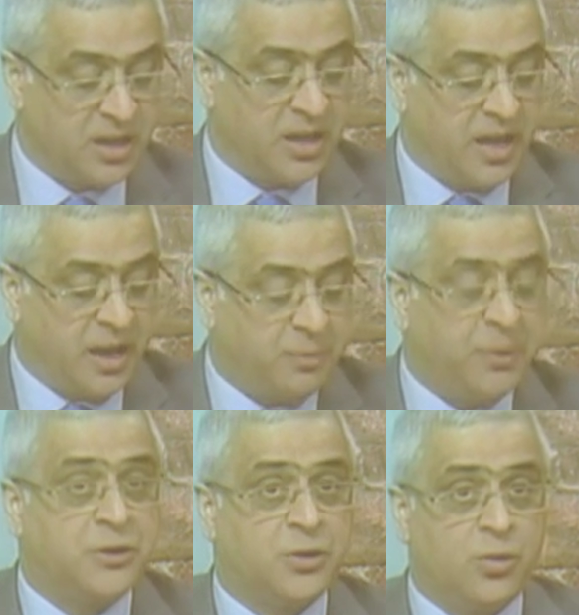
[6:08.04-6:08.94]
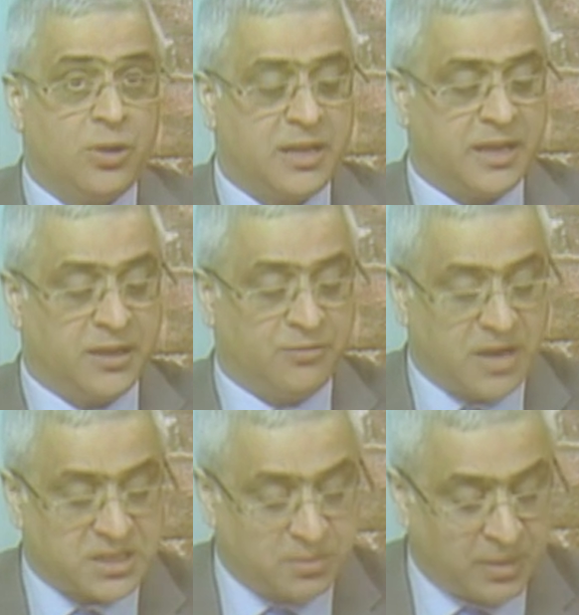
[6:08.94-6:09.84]
A particular
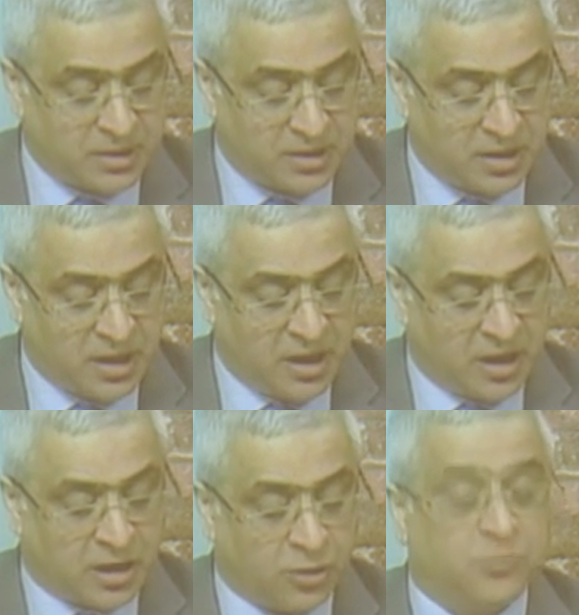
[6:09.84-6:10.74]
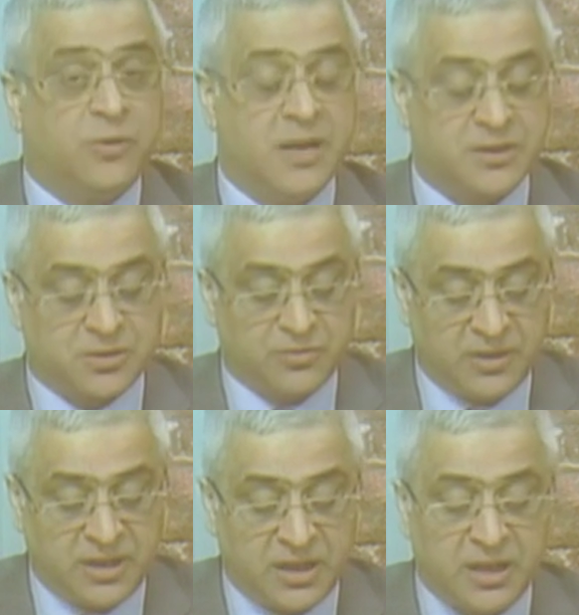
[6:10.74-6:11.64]
investment conflicts with
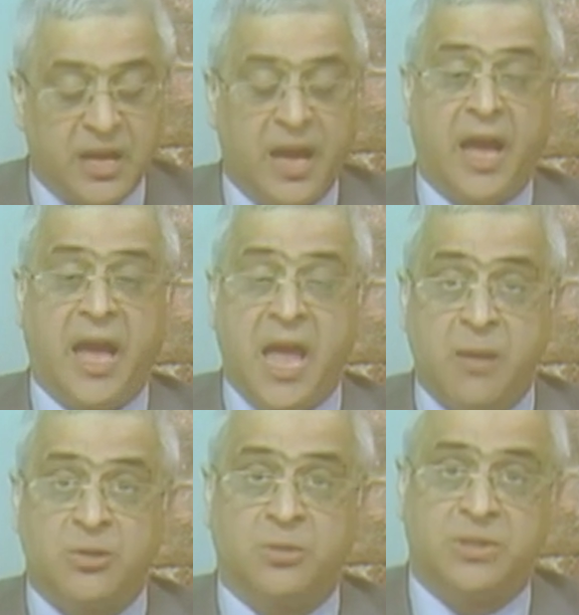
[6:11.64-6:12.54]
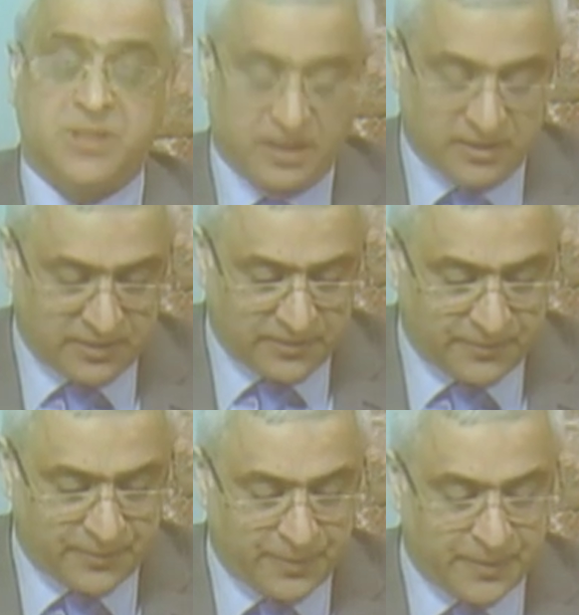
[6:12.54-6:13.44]
the aims of the charity.
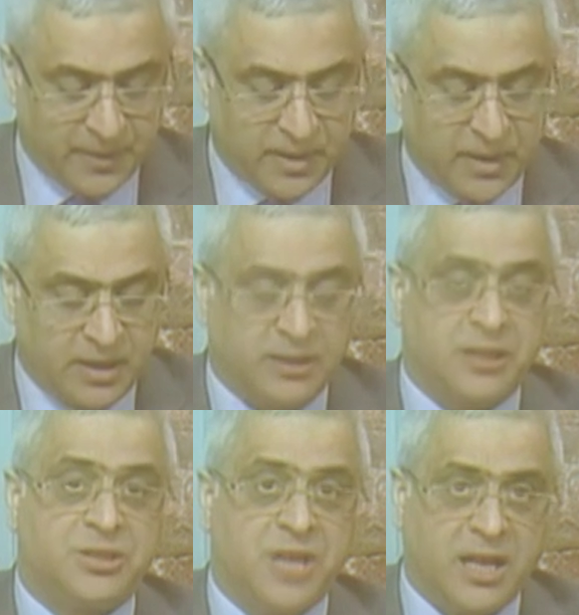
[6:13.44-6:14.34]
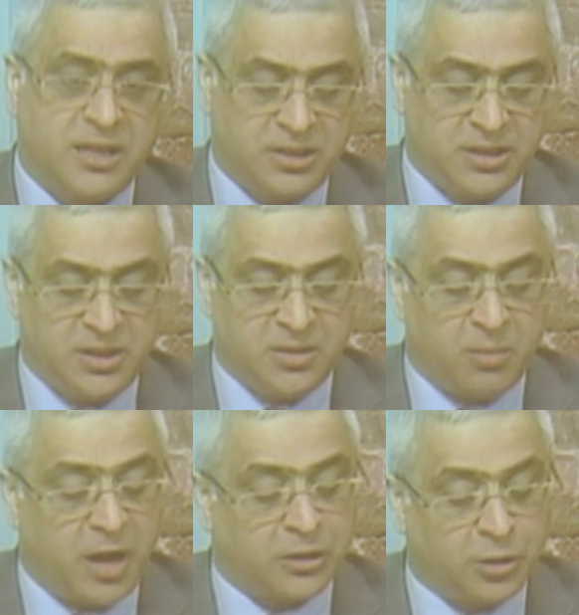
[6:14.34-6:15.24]
The charity
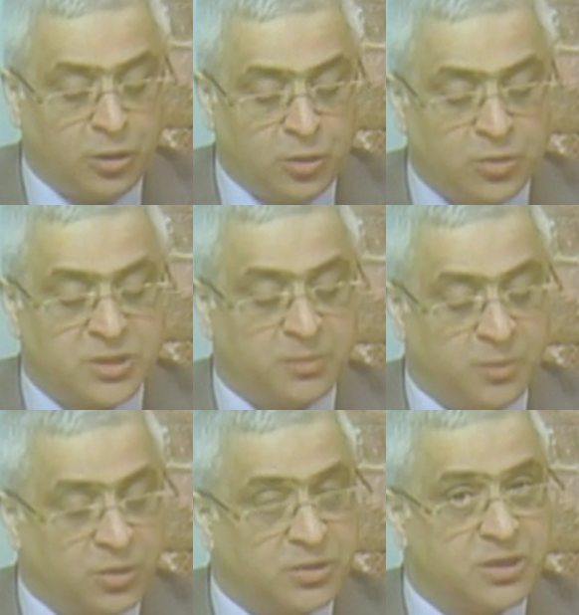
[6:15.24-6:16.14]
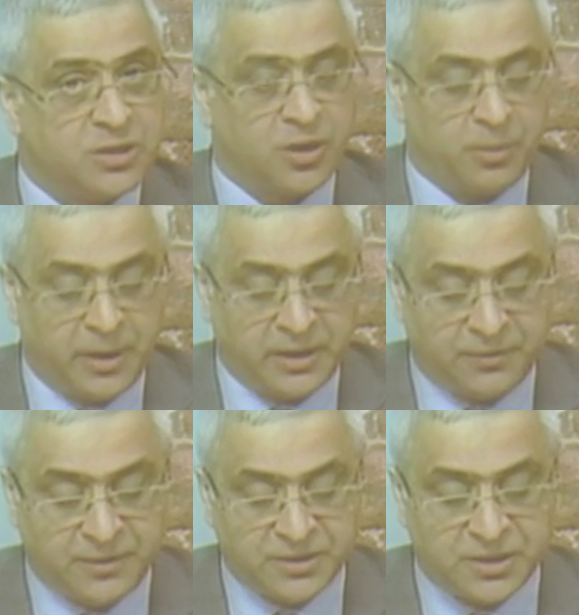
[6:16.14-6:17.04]
might lose supporters or
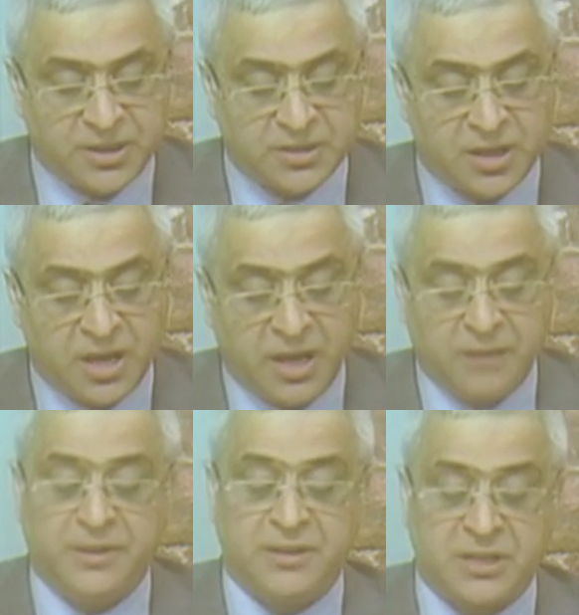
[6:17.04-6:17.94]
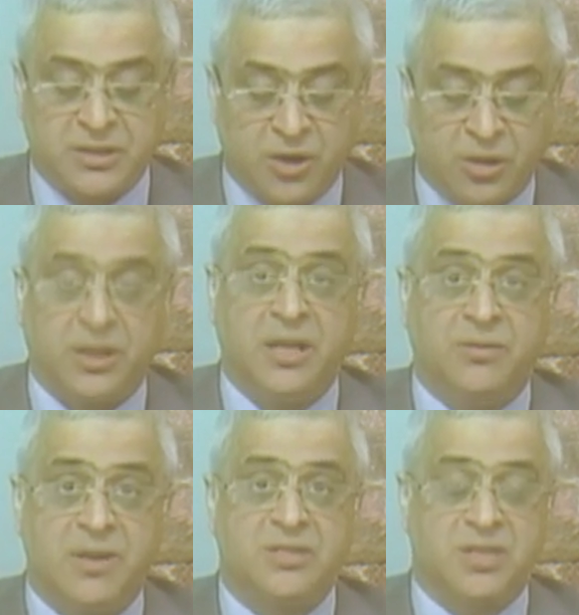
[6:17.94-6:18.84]
beneficiaries if it does not
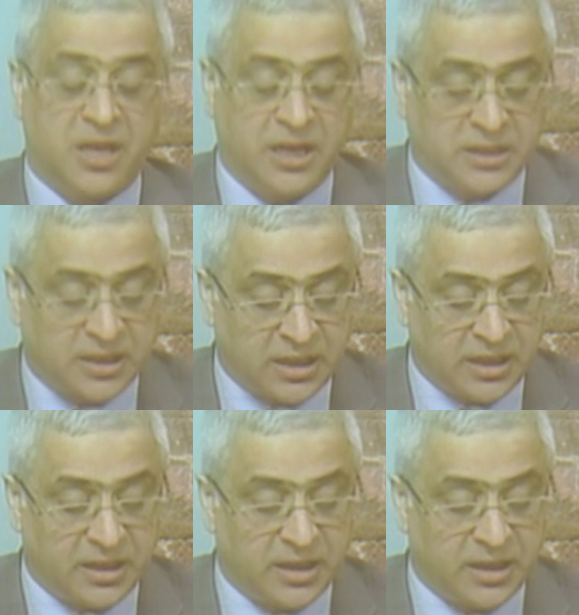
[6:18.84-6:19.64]
invest ethically.